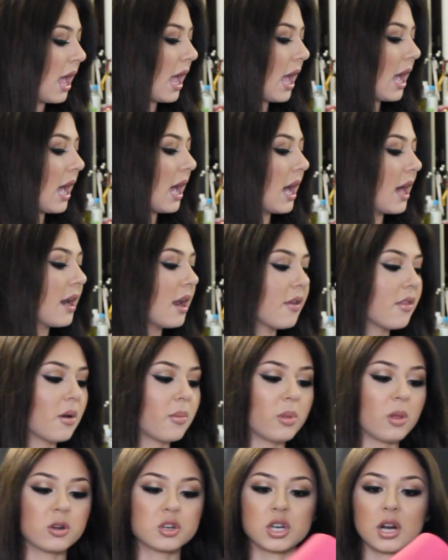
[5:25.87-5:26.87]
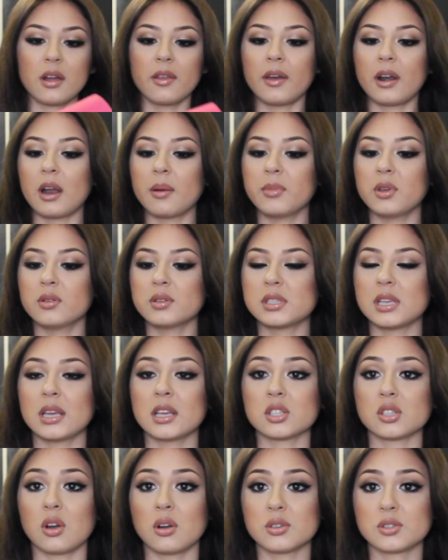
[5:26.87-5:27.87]
And the blow dryer that I'm using
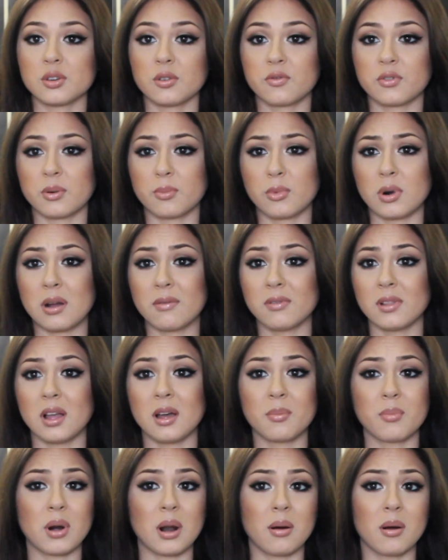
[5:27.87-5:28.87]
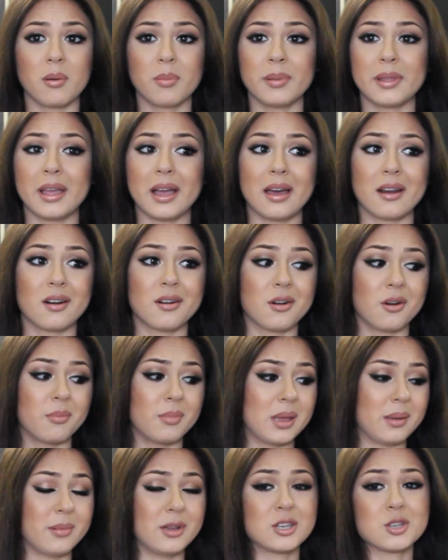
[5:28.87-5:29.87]
is also from Revlon, probably, I don't know,
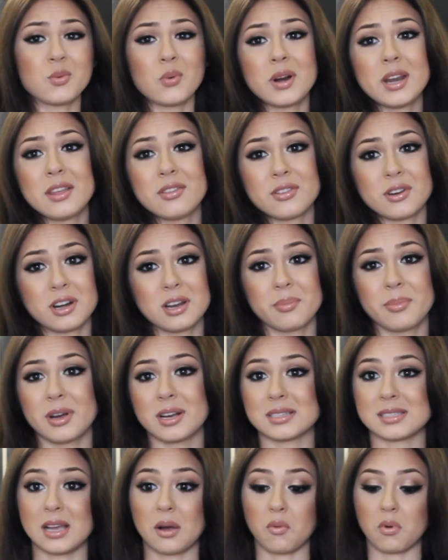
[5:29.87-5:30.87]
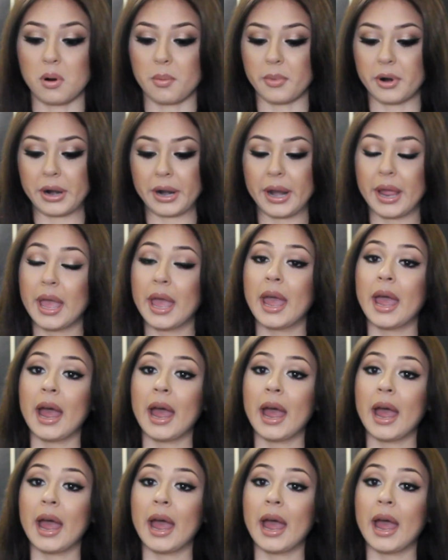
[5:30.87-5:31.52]
maybe 20-30 bucks at Walmart.